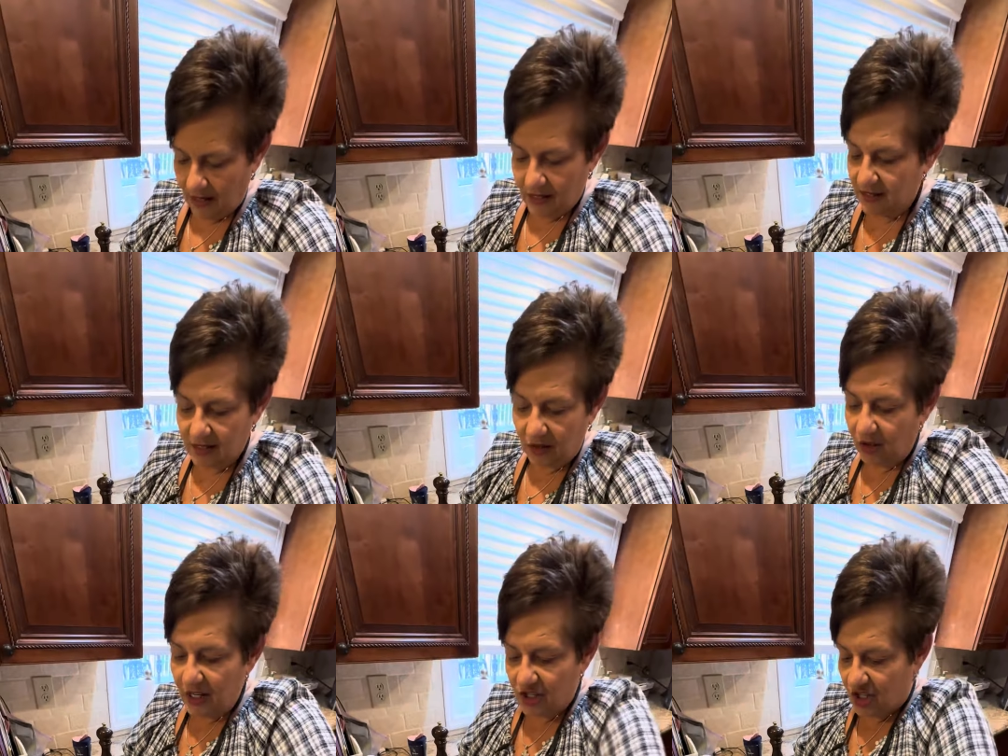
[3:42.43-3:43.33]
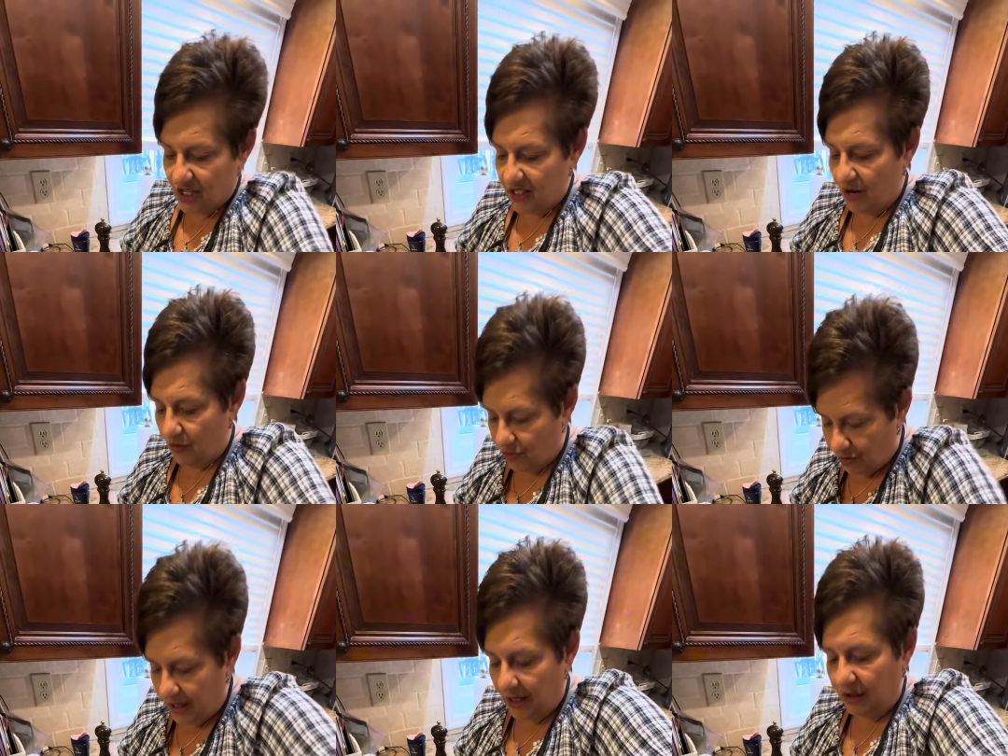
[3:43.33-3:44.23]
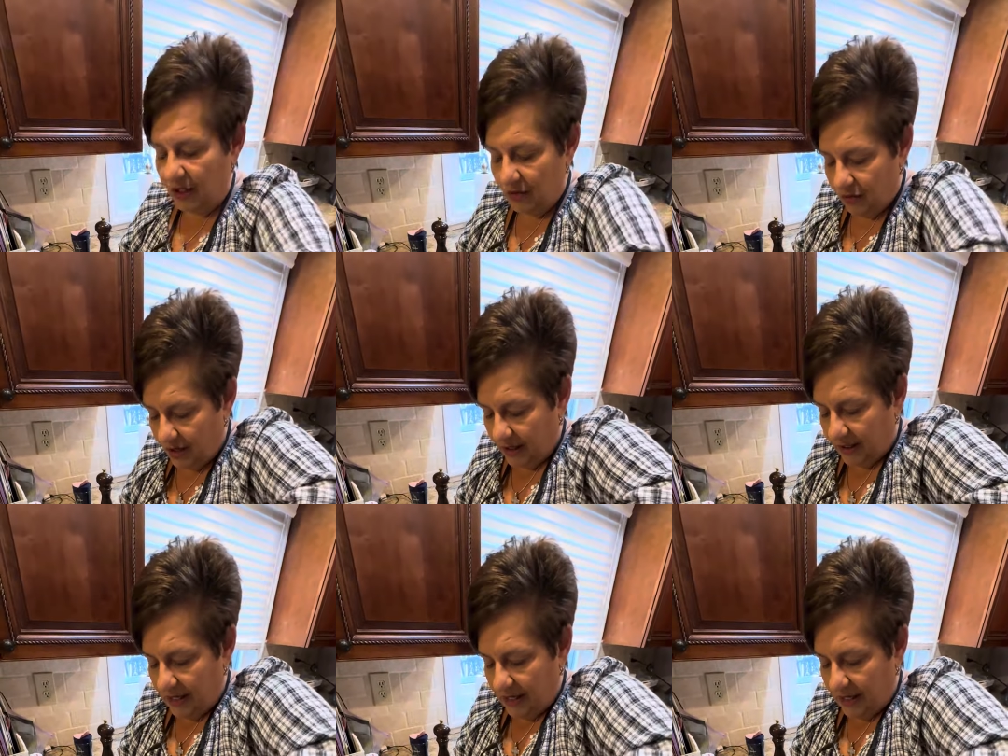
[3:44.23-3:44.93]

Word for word: it's delicious it really really